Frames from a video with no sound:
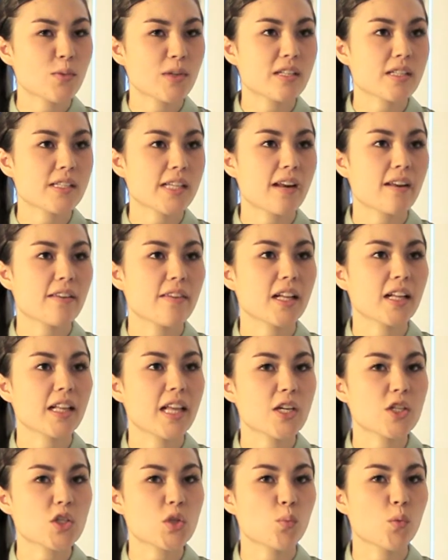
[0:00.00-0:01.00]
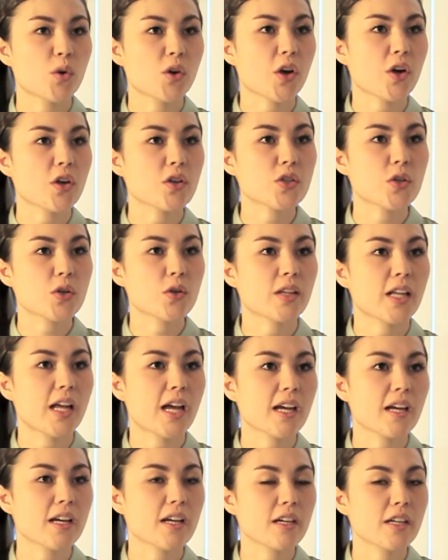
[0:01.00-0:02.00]
when designing the collection were girls who
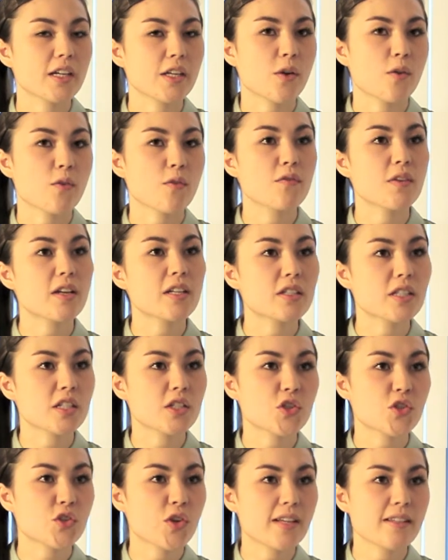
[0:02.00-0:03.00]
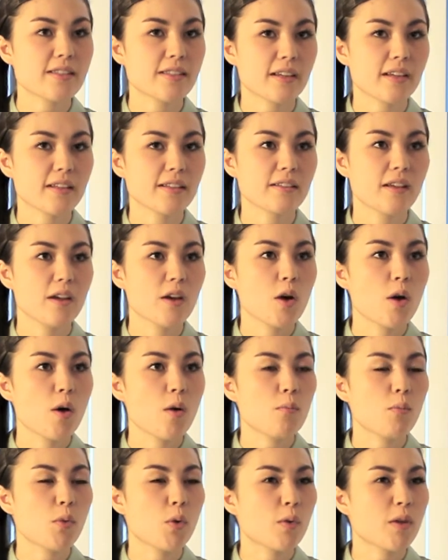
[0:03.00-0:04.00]
like, vintage dresses,
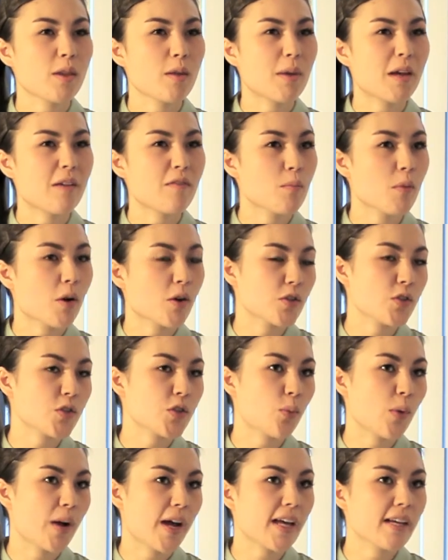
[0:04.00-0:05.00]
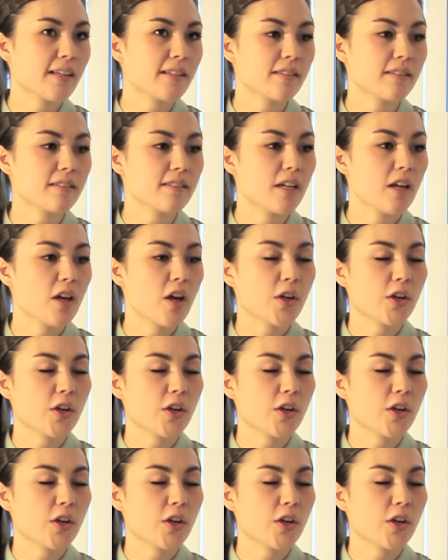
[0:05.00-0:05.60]
but with a bit of a modern twist.